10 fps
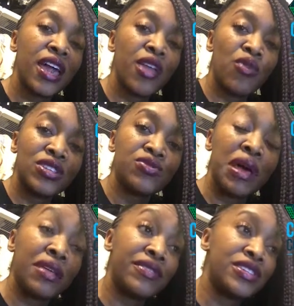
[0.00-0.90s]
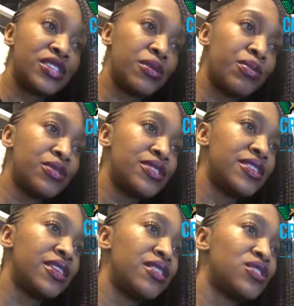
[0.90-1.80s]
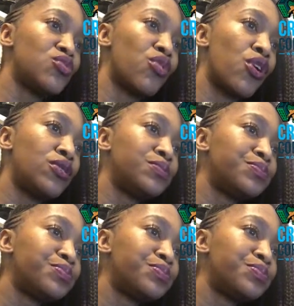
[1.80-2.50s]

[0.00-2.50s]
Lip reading: and what's relevant to the person in this role.